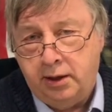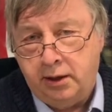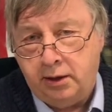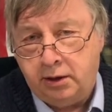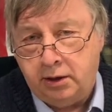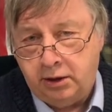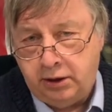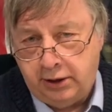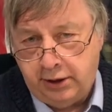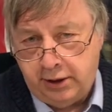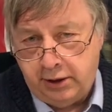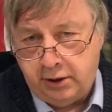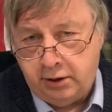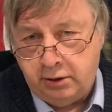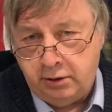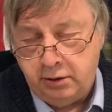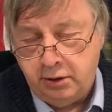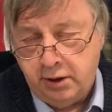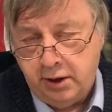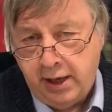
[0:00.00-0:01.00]

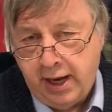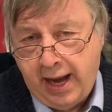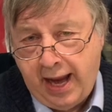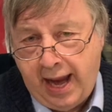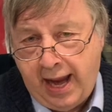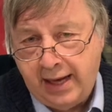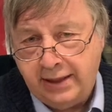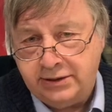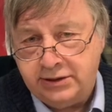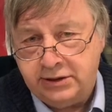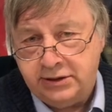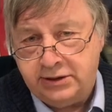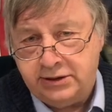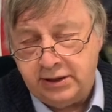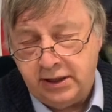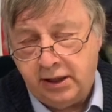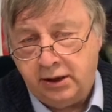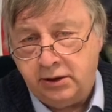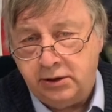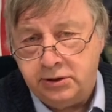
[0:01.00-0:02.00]
clear and
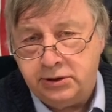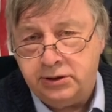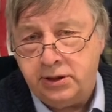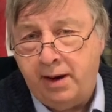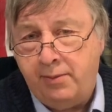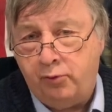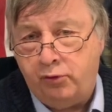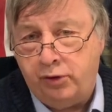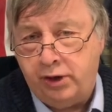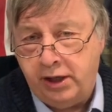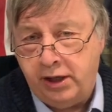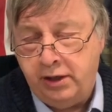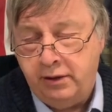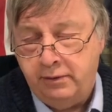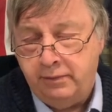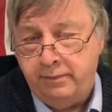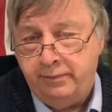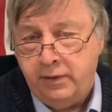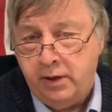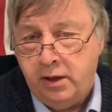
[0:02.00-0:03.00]
succinct summary
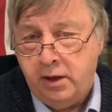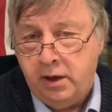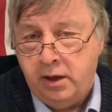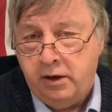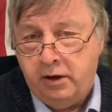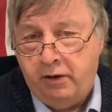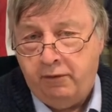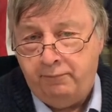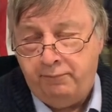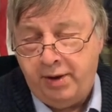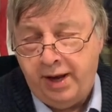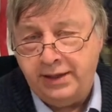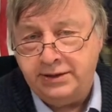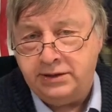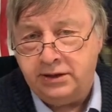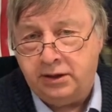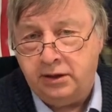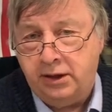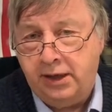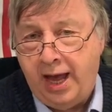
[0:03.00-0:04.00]
of
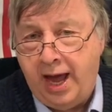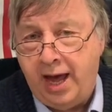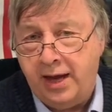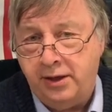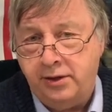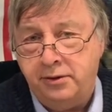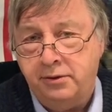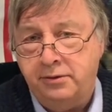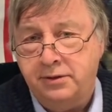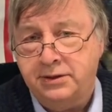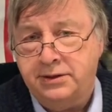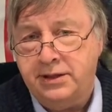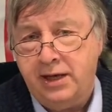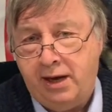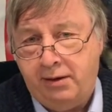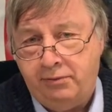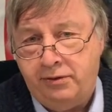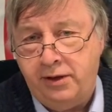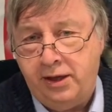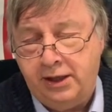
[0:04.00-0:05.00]
basically how to do the
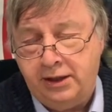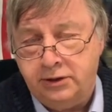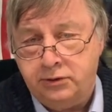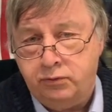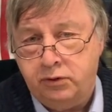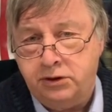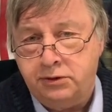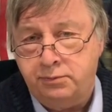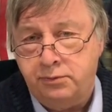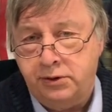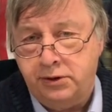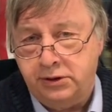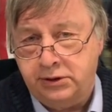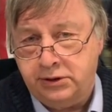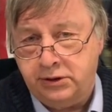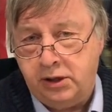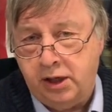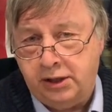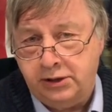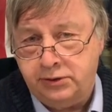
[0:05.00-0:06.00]
same thing as what's been
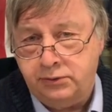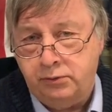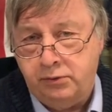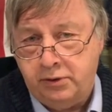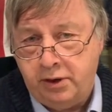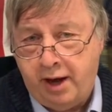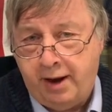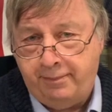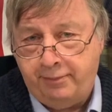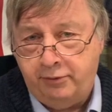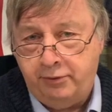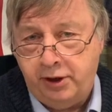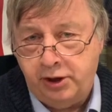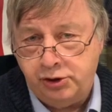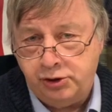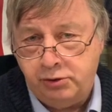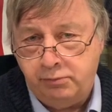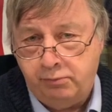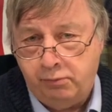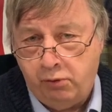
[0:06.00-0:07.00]
discussed with
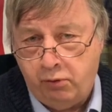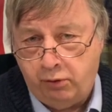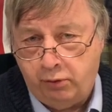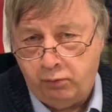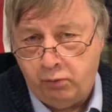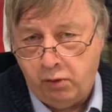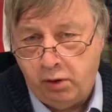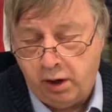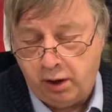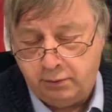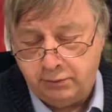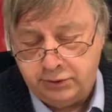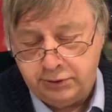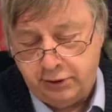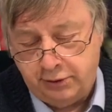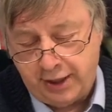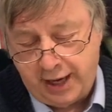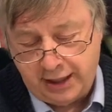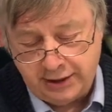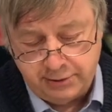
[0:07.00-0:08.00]
Operation Boardwalk.
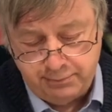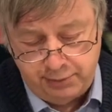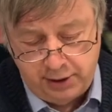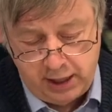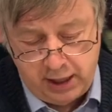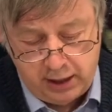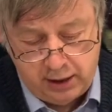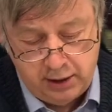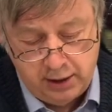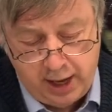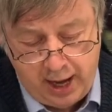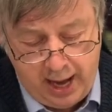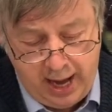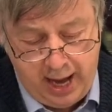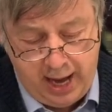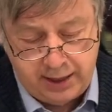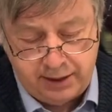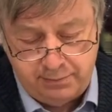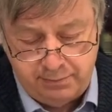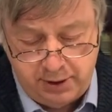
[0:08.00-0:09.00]
So that's big. I
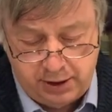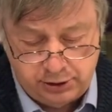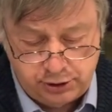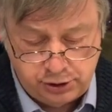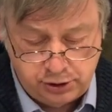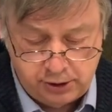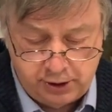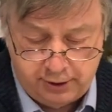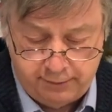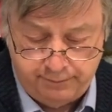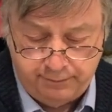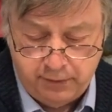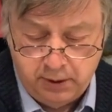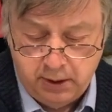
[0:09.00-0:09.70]
had to mention it.